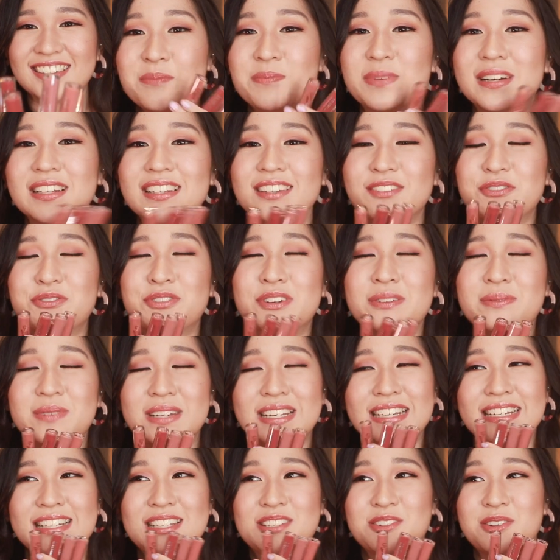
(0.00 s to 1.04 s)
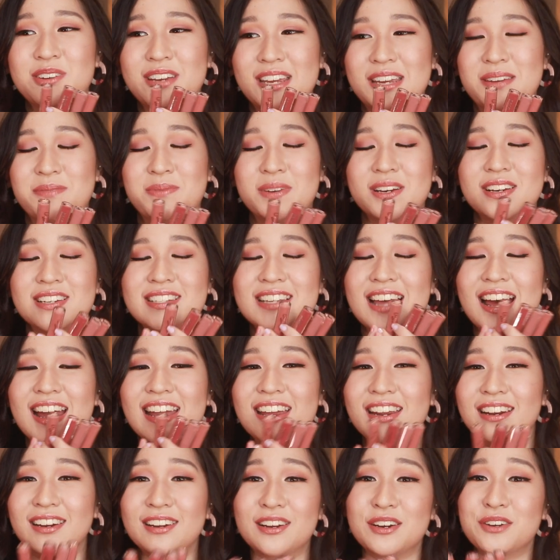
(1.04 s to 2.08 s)
But for me, it's okay because
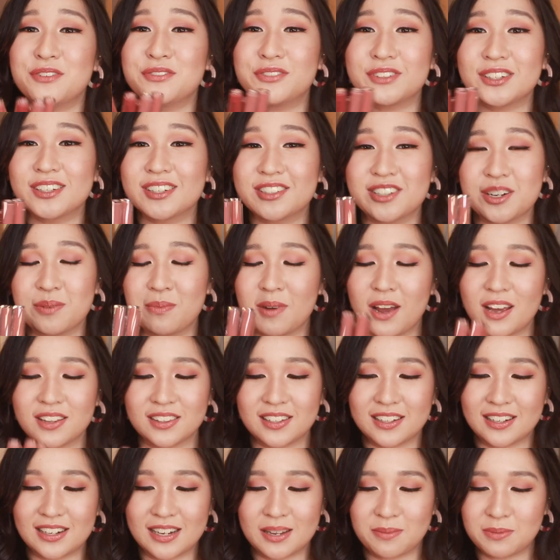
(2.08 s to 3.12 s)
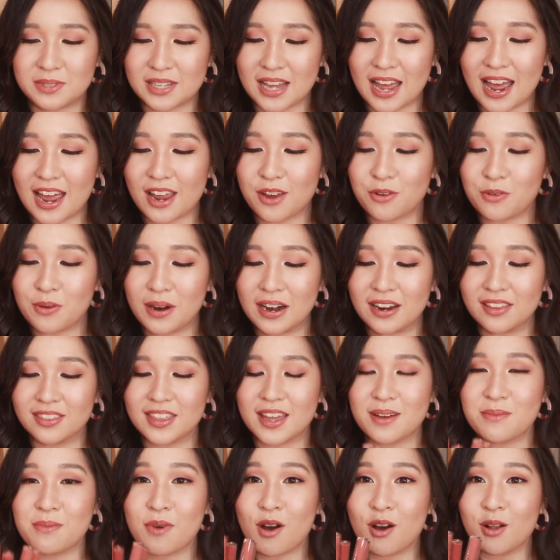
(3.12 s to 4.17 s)
I love ultra blotted lips. I wear
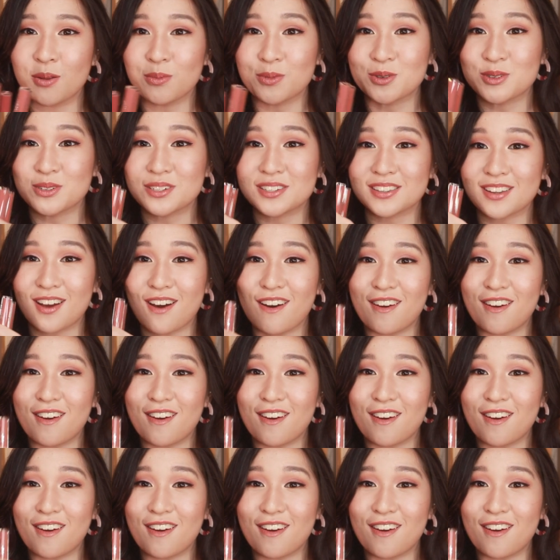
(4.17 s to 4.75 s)
them almost